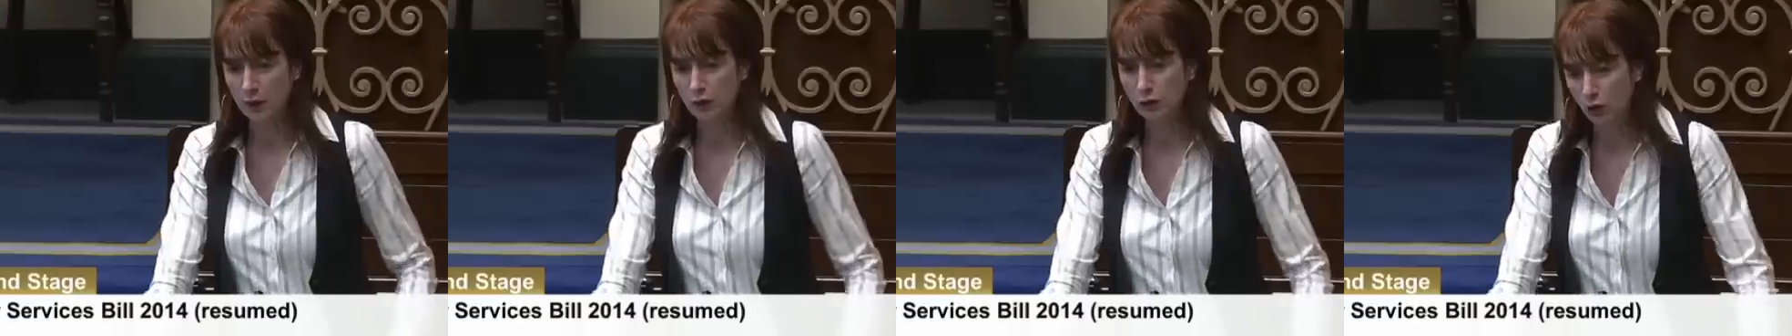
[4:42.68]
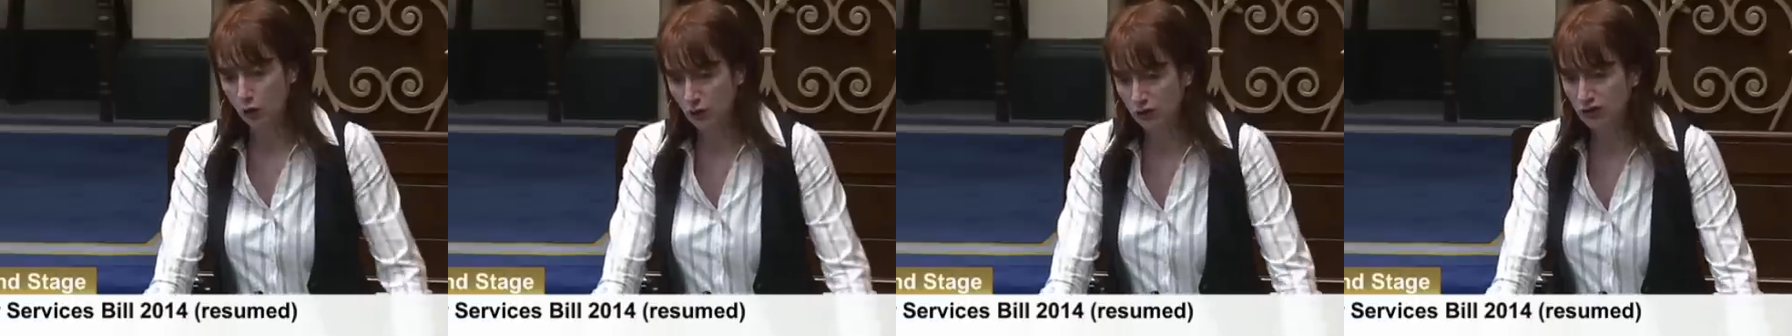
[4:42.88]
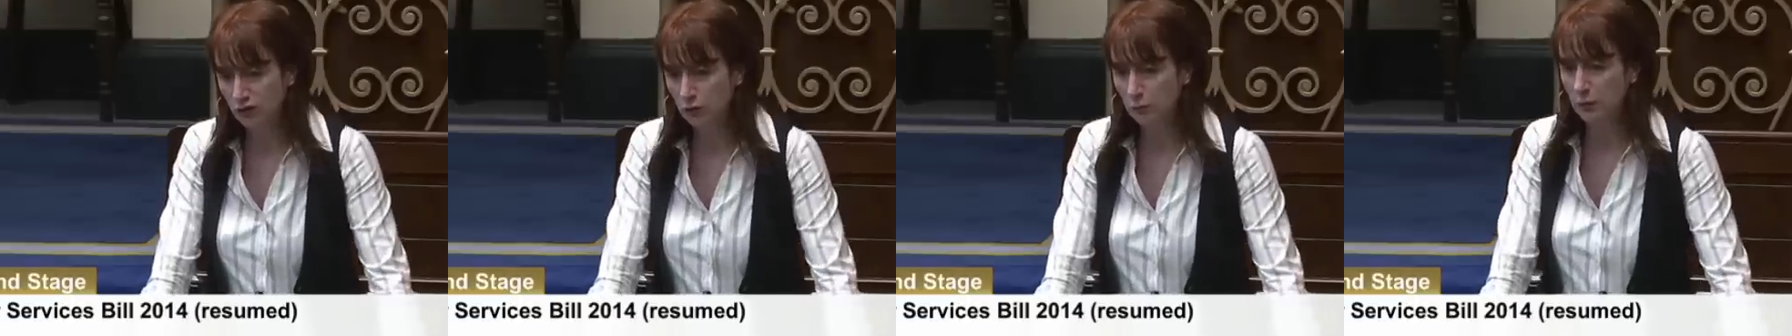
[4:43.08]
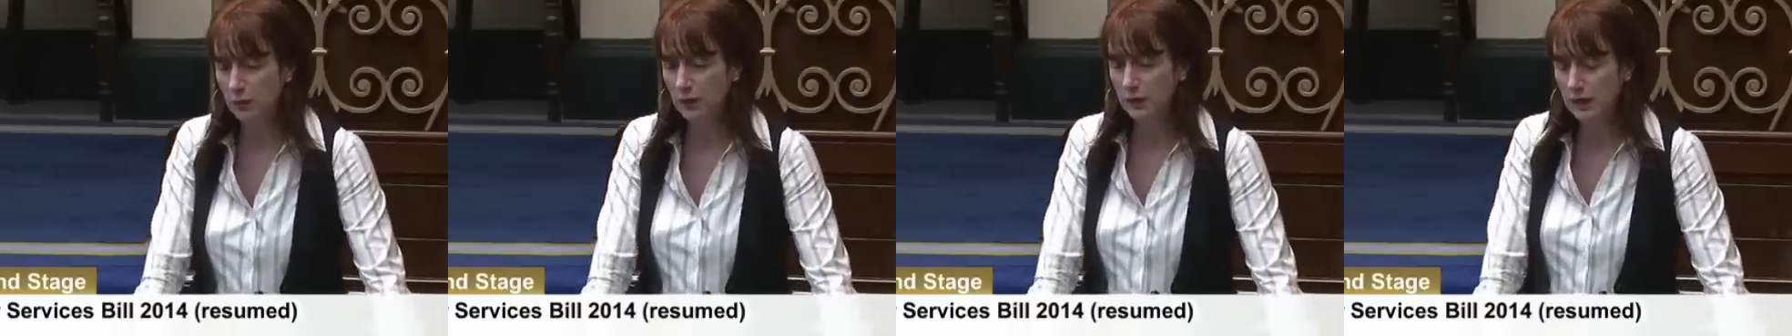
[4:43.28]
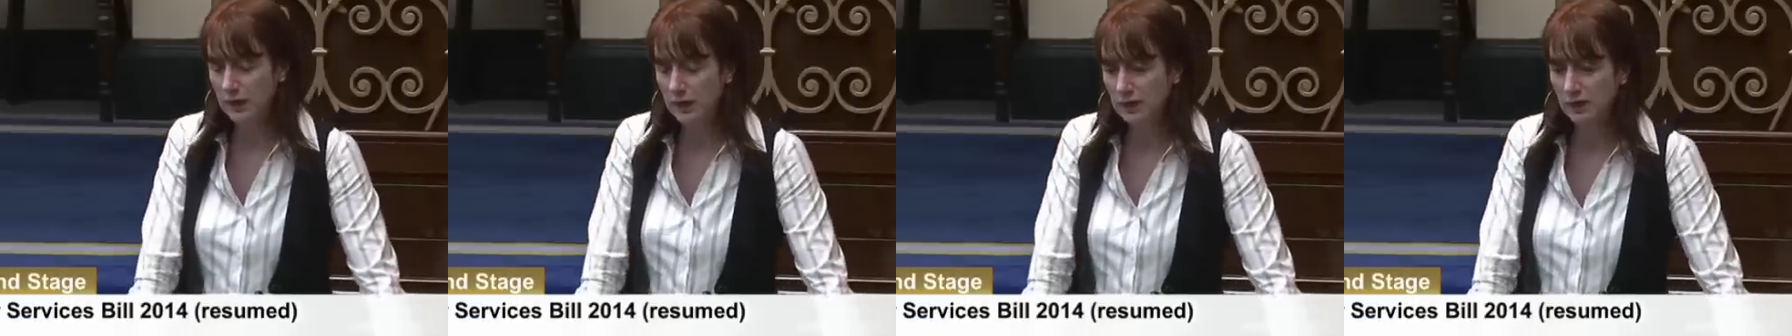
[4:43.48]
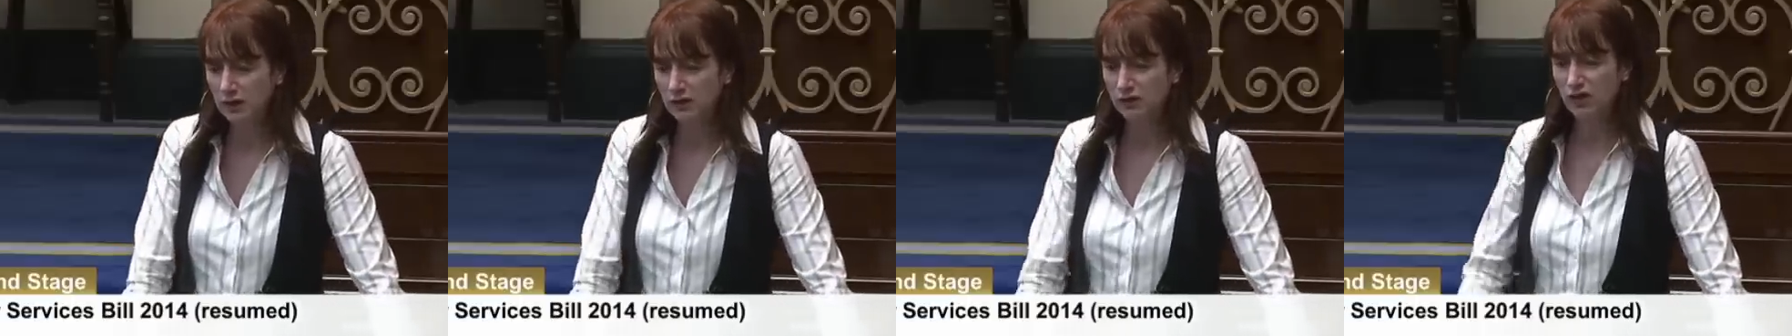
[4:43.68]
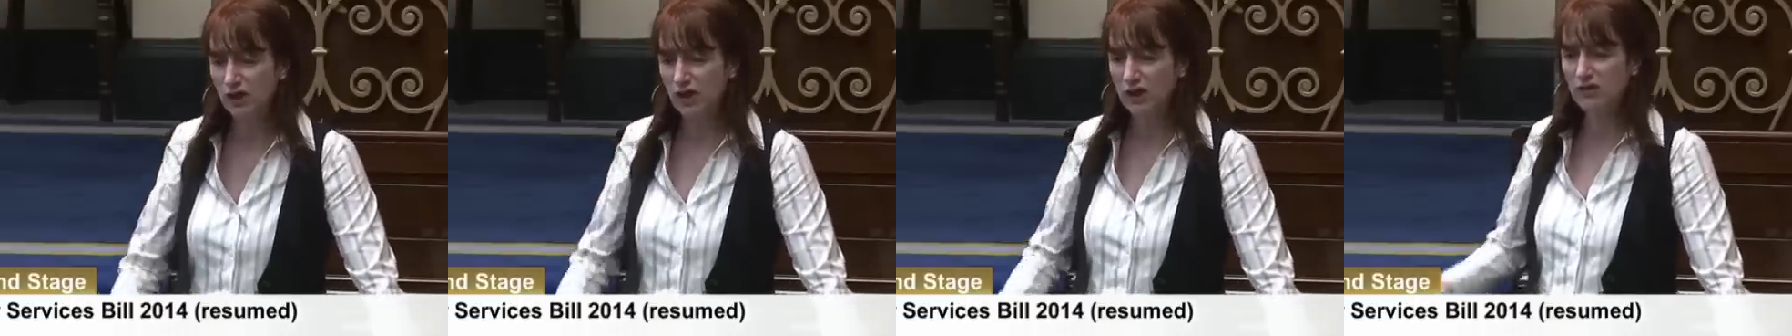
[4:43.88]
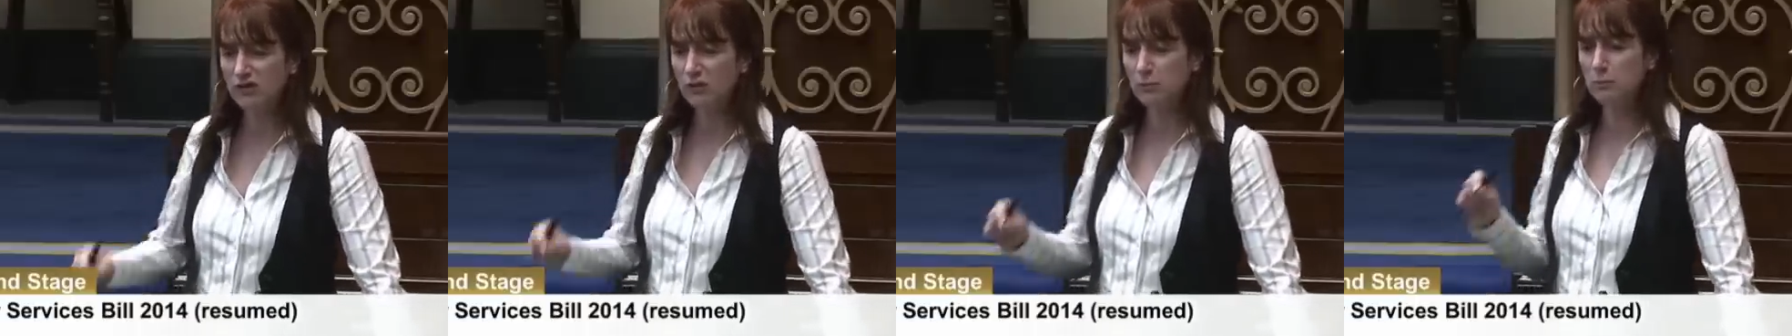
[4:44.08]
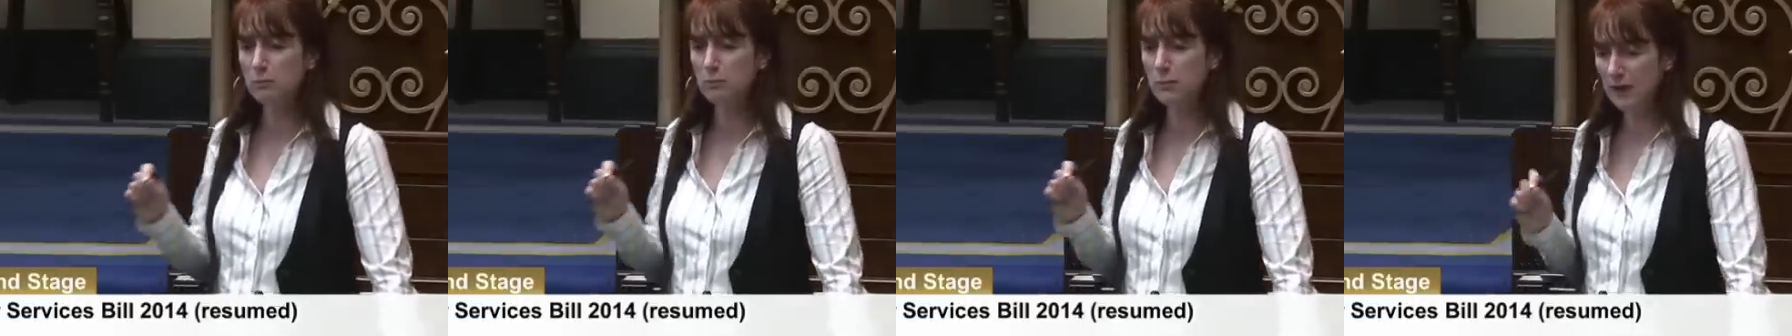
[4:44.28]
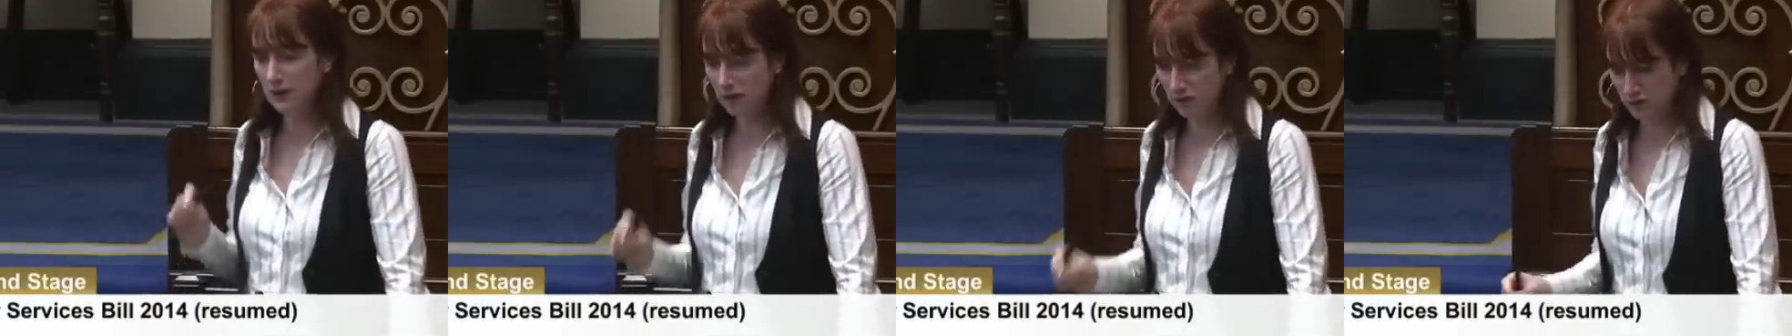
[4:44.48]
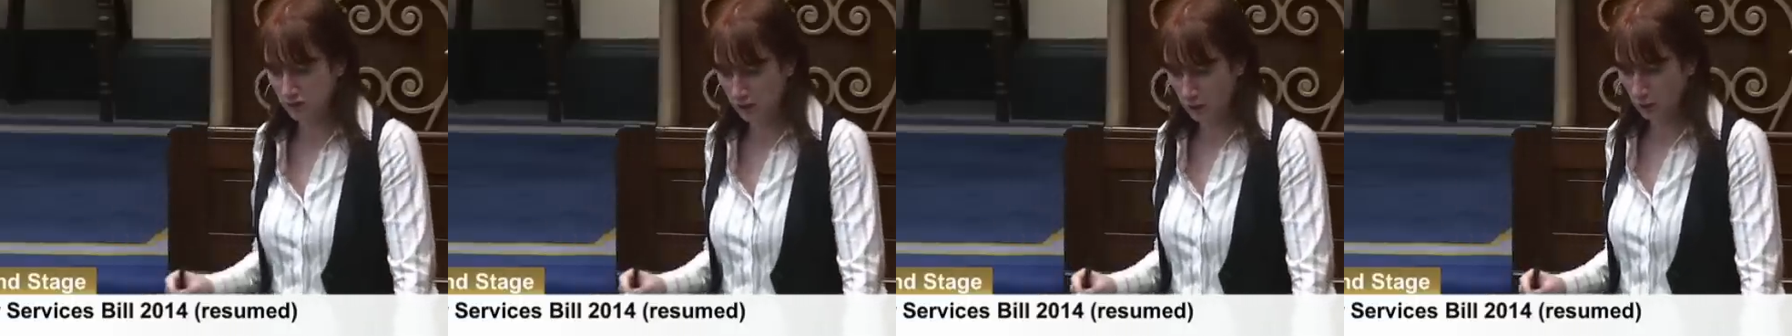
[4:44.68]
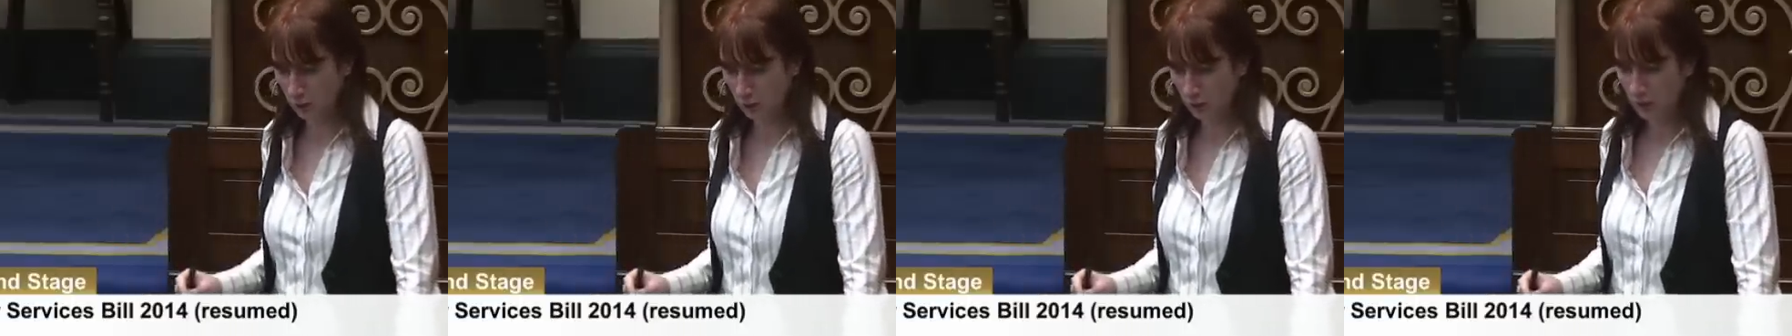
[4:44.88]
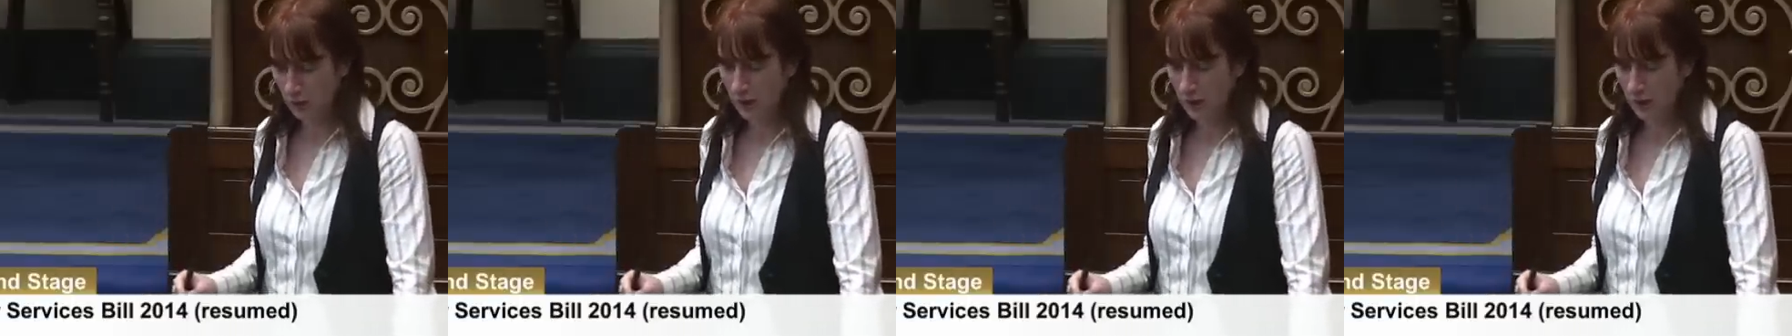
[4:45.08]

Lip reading: Customer leakage is minuscule.